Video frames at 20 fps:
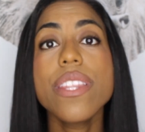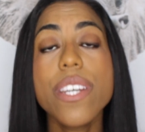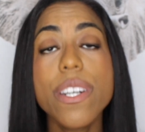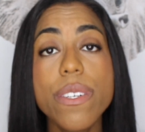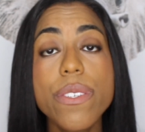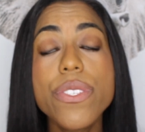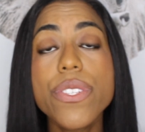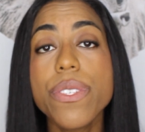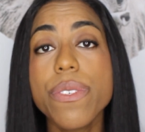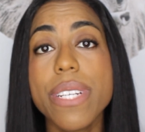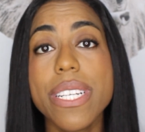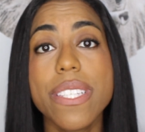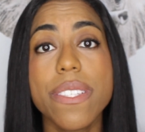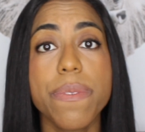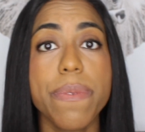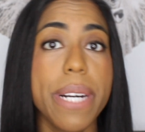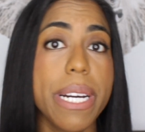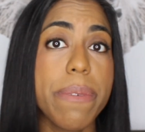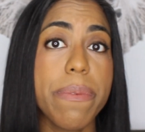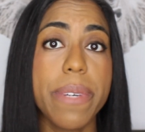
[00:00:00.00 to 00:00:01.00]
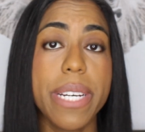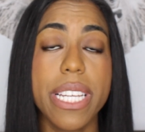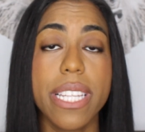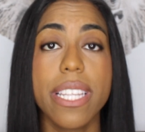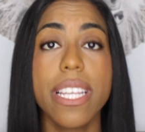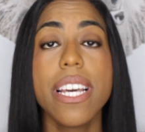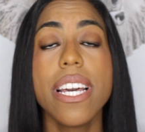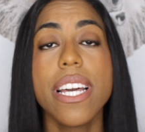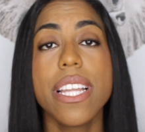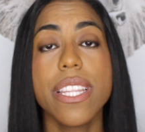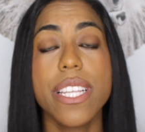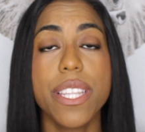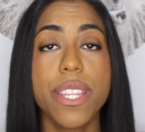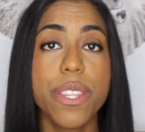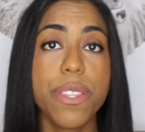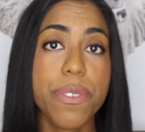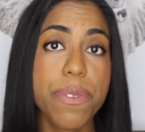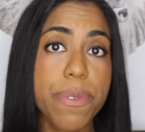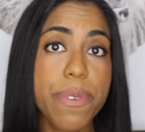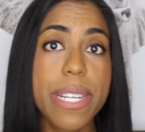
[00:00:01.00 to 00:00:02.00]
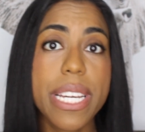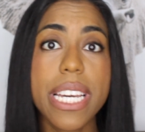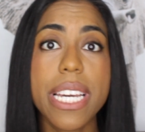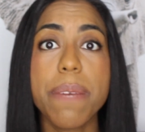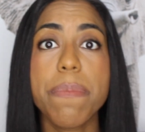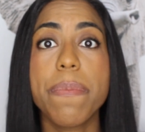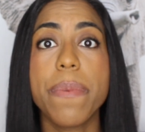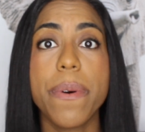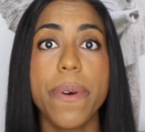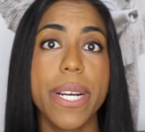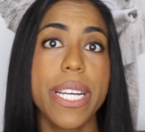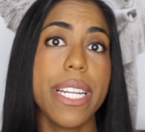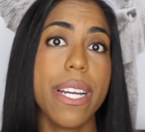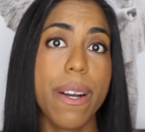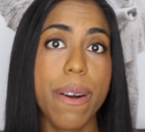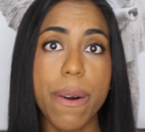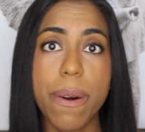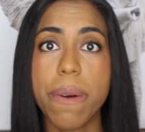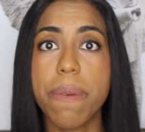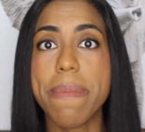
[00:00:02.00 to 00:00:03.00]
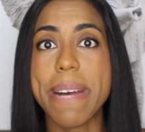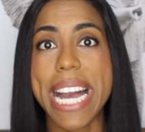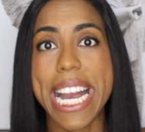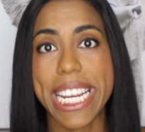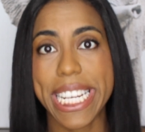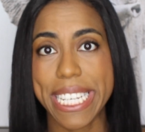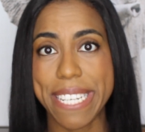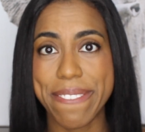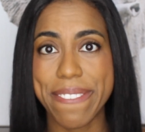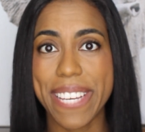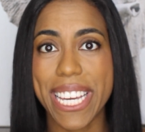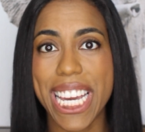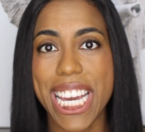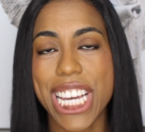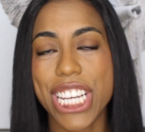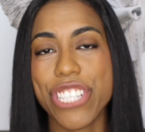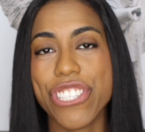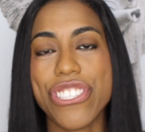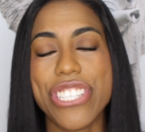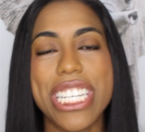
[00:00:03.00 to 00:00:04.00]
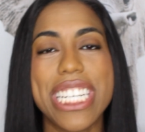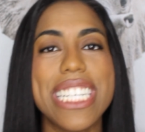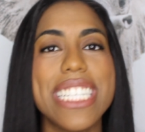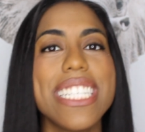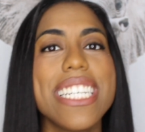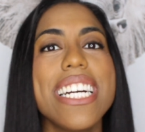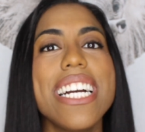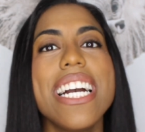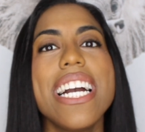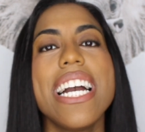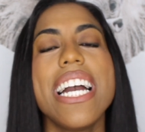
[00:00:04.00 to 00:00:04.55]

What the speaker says: those students went with the 3.0 magnification.